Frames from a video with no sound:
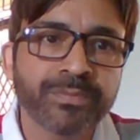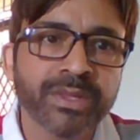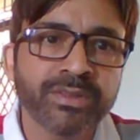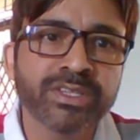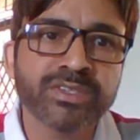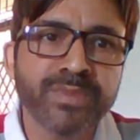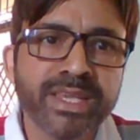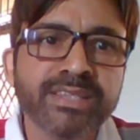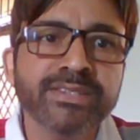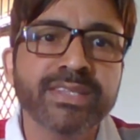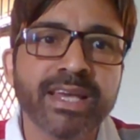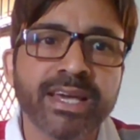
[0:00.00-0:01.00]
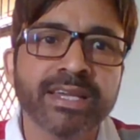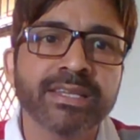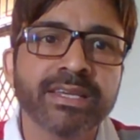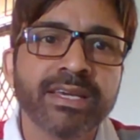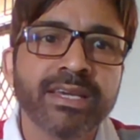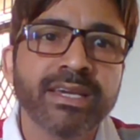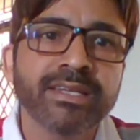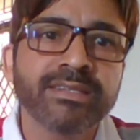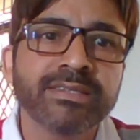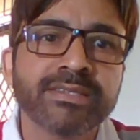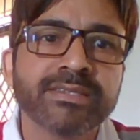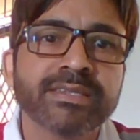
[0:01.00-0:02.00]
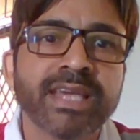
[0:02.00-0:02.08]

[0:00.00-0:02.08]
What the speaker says: This means that it is